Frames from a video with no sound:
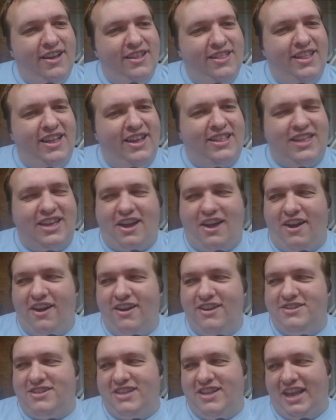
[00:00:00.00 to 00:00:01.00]
Like the
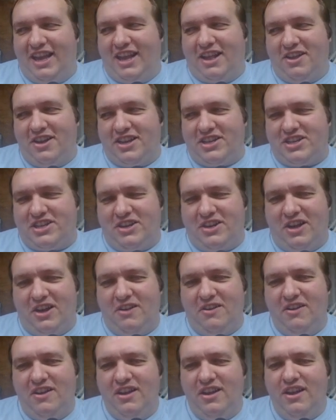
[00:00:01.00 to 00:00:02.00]
guards like look at you and